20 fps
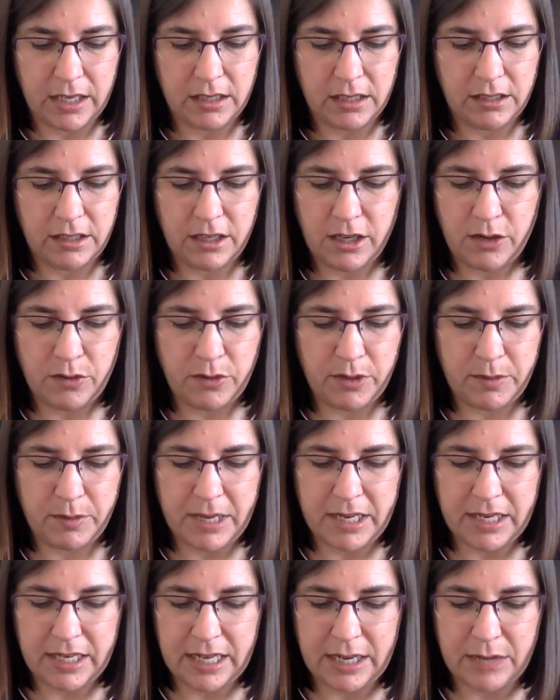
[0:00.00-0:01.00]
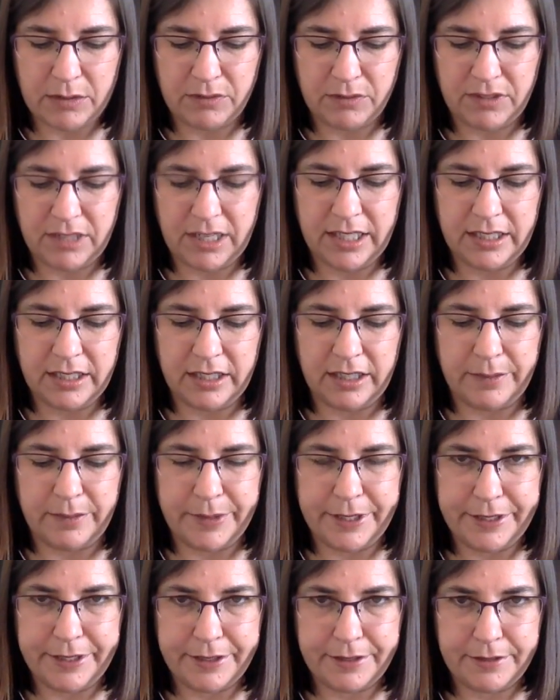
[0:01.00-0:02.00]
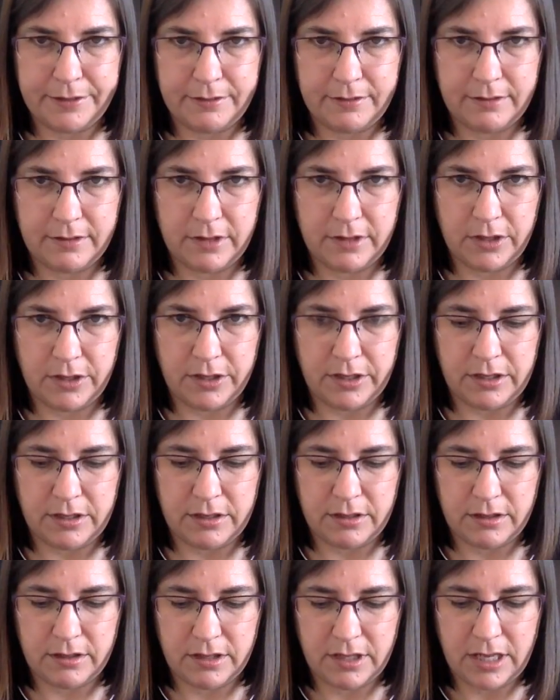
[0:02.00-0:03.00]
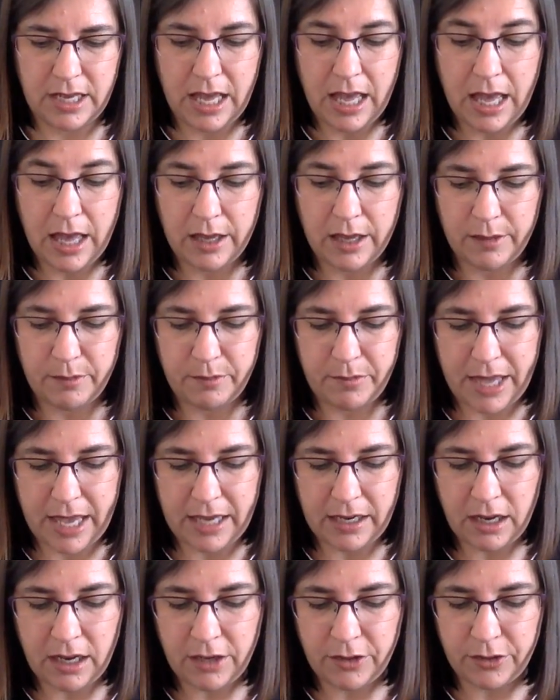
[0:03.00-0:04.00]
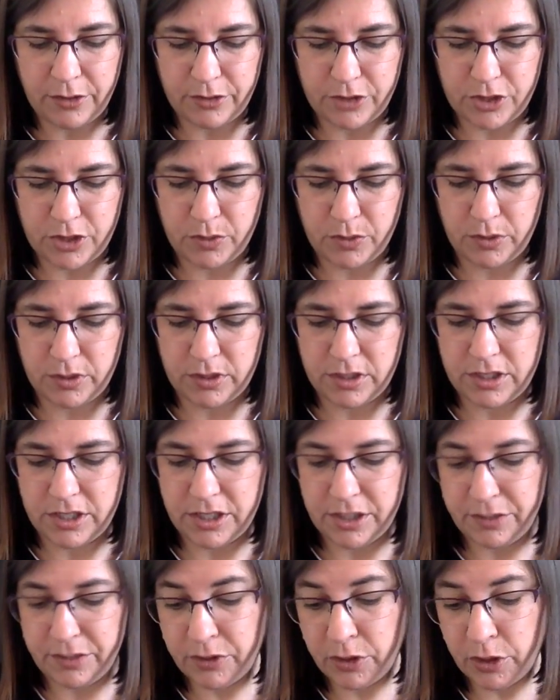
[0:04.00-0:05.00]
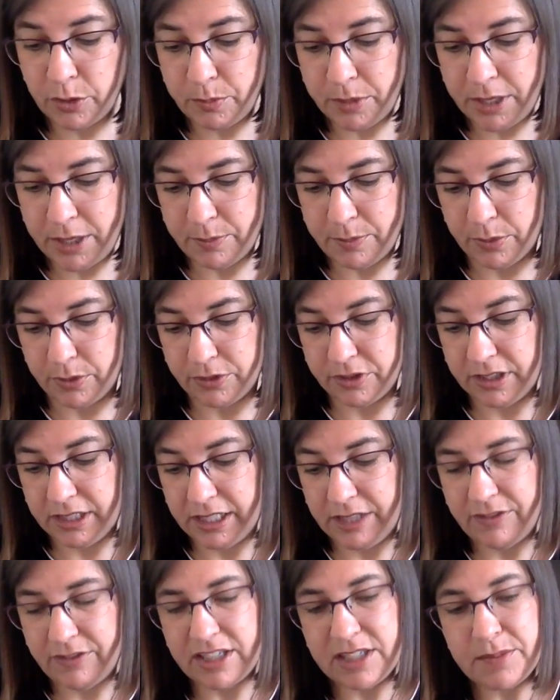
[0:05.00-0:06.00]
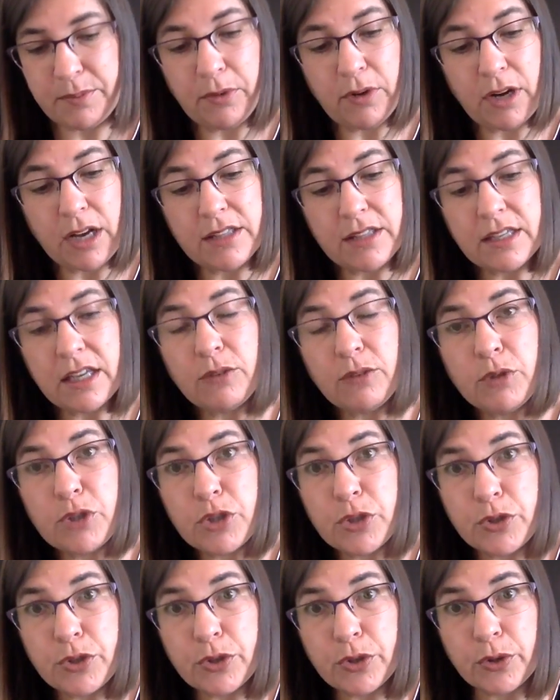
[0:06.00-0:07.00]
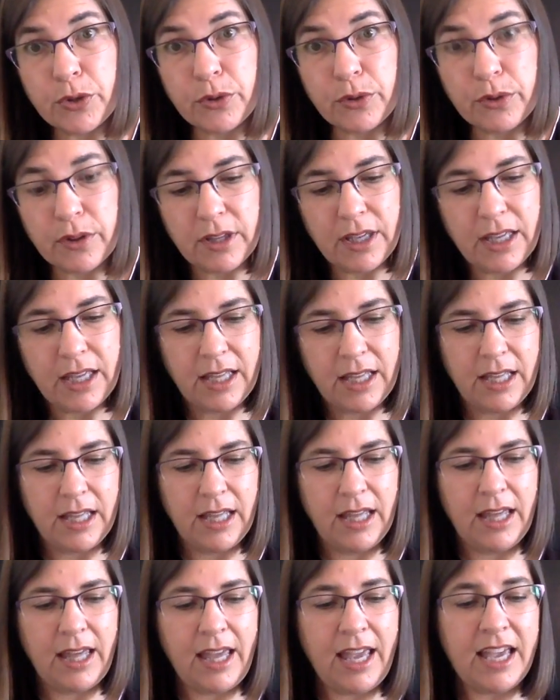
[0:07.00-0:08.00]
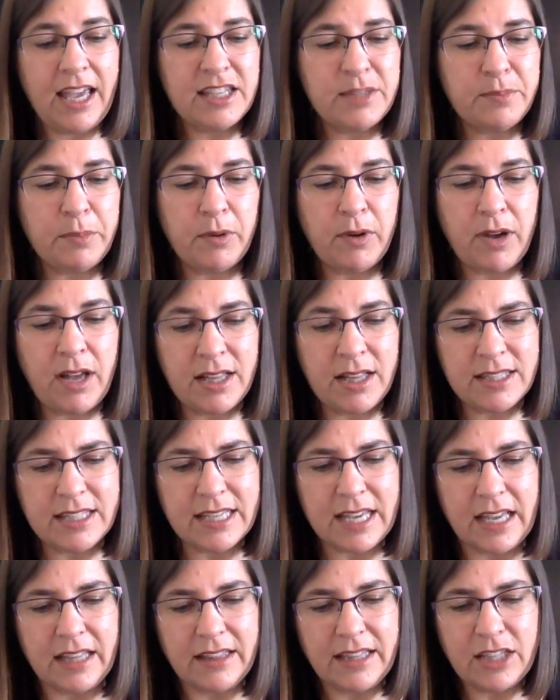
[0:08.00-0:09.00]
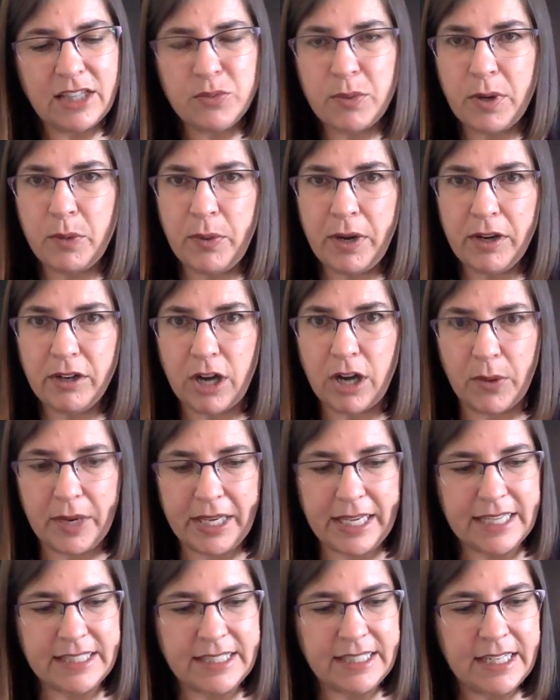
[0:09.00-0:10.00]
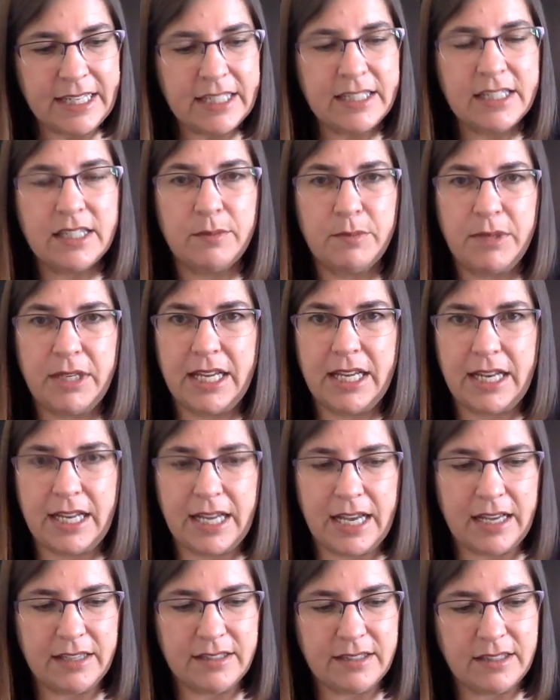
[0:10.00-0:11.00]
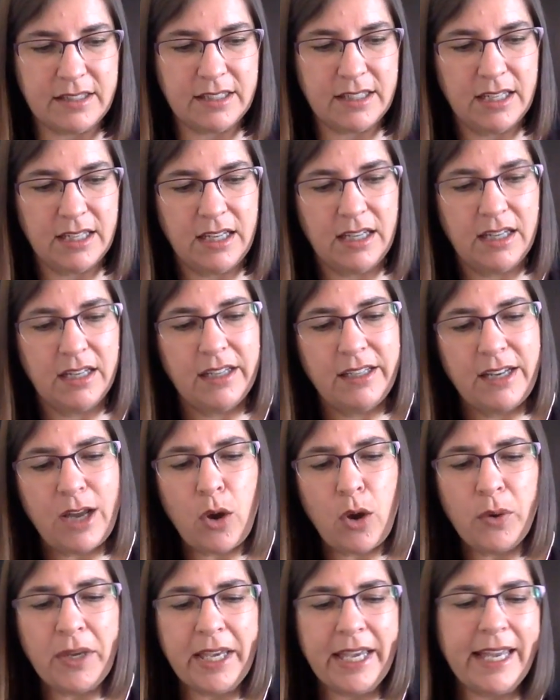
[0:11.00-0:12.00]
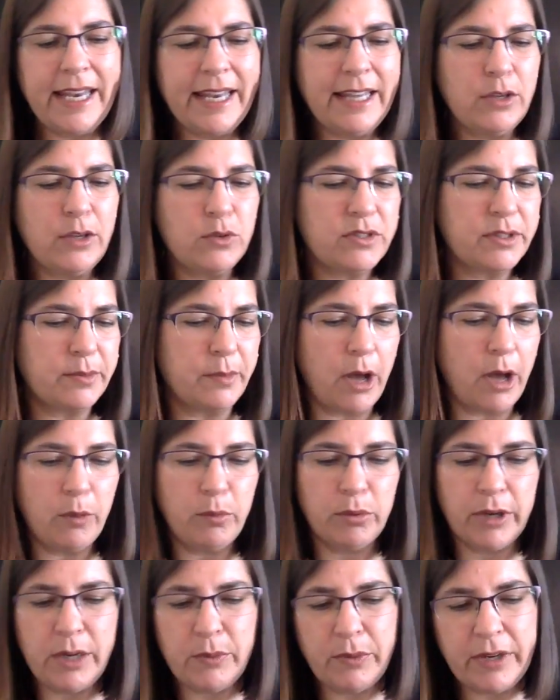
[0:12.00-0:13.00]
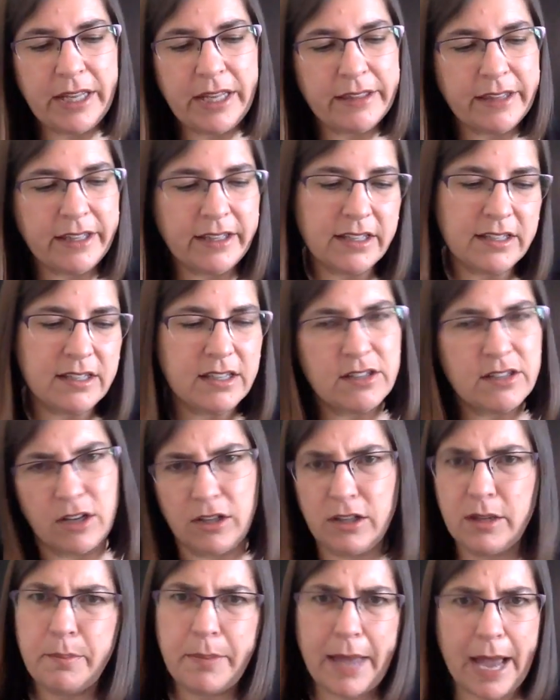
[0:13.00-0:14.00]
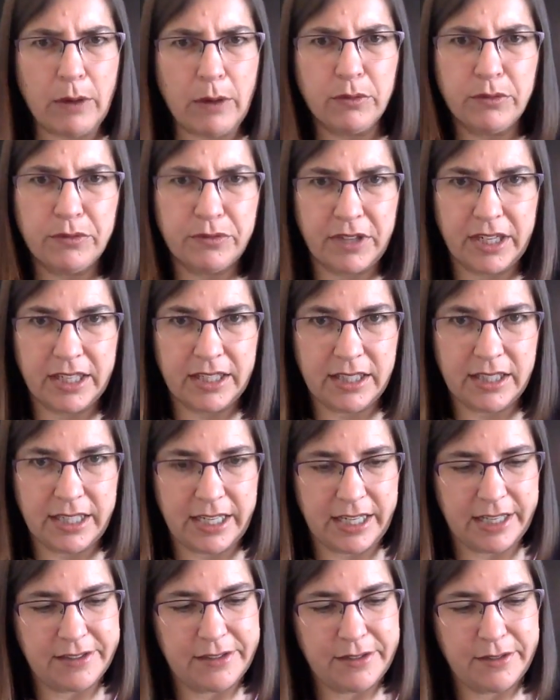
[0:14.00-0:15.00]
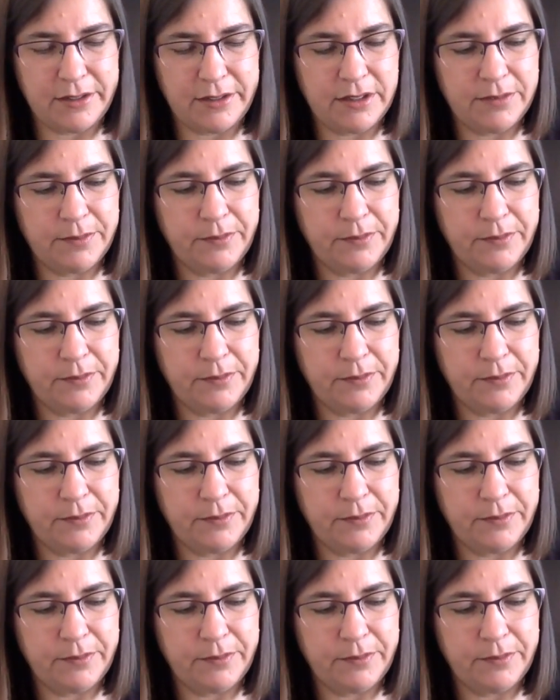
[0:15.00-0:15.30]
No one made an out-of-line comment. Good. Back on Earth, she worked a deal for her people to leave Esperanza and return to Earth. "Hey, Esperanza, that's where we're going, isn't it?" Minette asked. "No kidding, you small brain. What do you think this is all about?" Franklin answered.